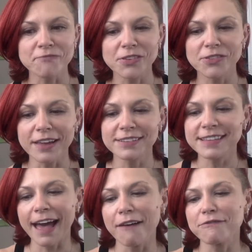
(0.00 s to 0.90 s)

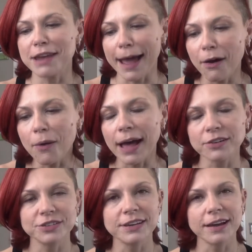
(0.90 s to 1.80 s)
scientists have now
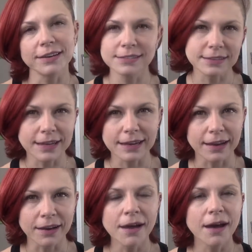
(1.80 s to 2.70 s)
actually
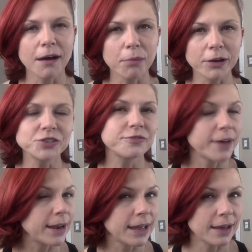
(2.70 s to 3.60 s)
isolated a bunch of
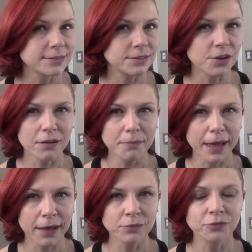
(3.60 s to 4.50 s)
fatty acid
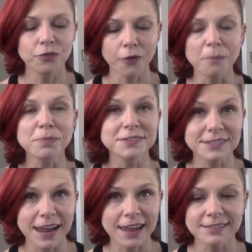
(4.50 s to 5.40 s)
compounds from the
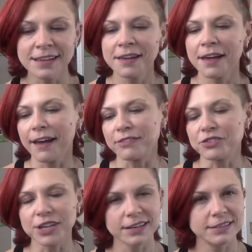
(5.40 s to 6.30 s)
snakes, have
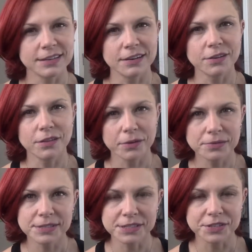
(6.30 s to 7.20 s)
injected
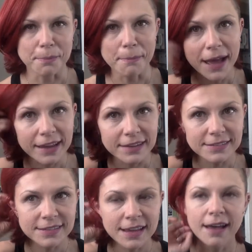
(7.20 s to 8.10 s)
those into
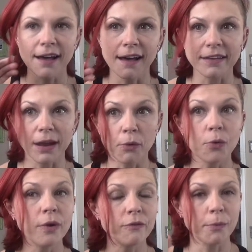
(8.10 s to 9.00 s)
mice. Now we're
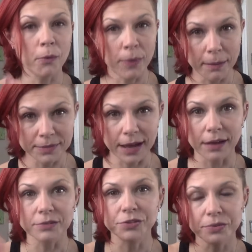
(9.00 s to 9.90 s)
going from a
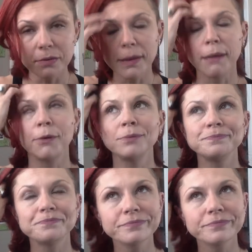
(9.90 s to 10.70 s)
reptile to a mammal.